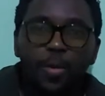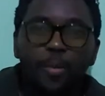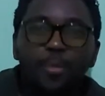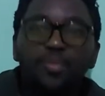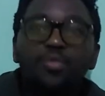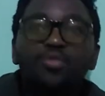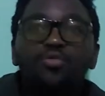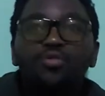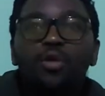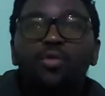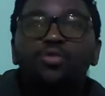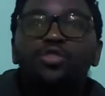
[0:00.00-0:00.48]

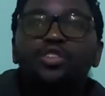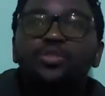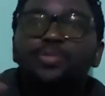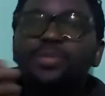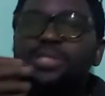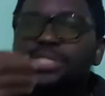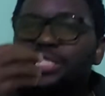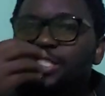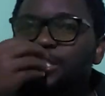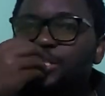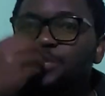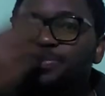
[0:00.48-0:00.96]
Puo, which
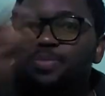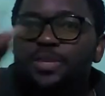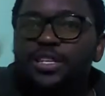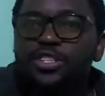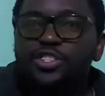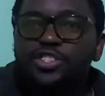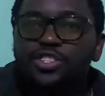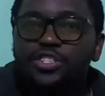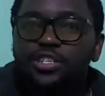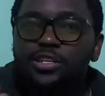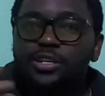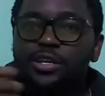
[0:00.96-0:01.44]
means
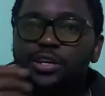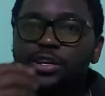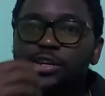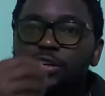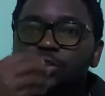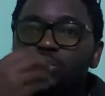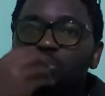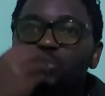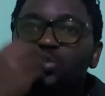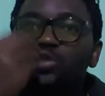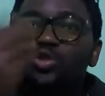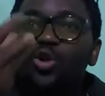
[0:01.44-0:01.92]
speech,
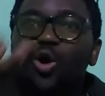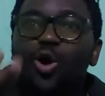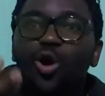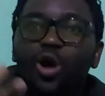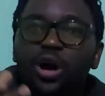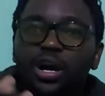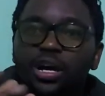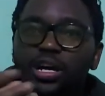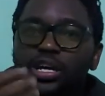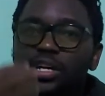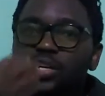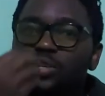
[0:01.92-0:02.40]
to
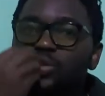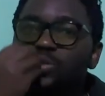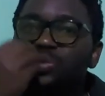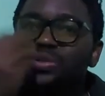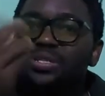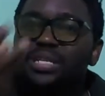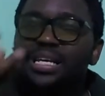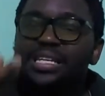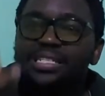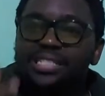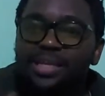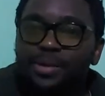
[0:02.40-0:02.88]
talk, to
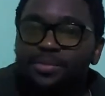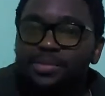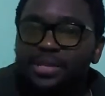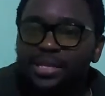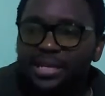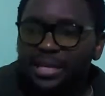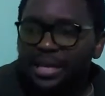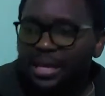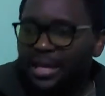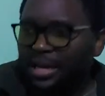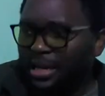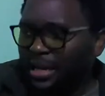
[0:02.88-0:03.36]
say
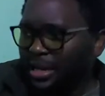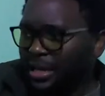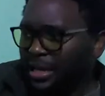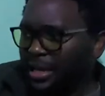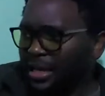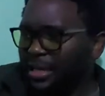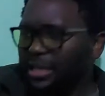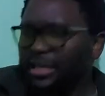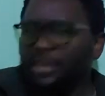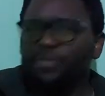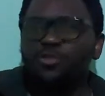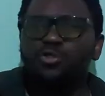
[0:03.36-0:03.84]
something.
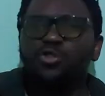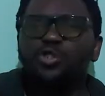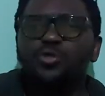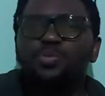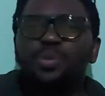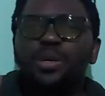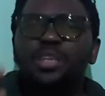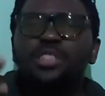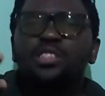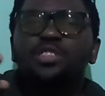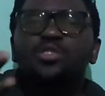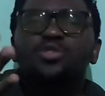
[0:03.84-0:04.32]
If you
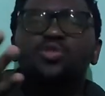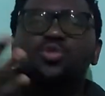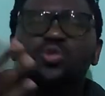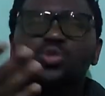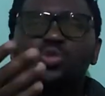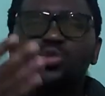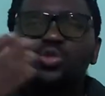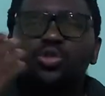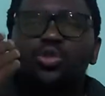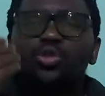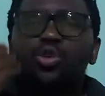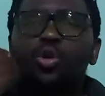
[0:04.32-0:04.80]
speak
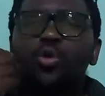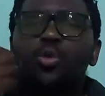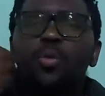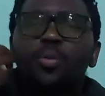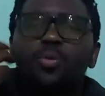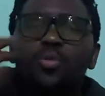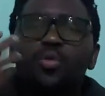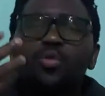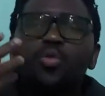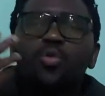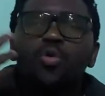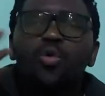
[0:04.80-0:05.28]
SeSotho, you know
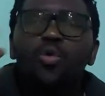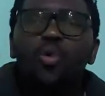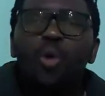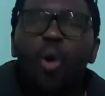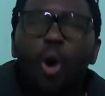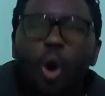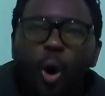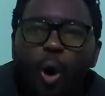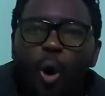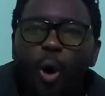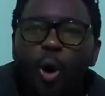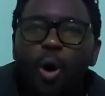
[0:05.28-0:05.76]

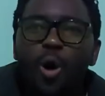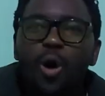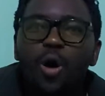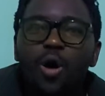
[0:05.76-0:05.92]
puo.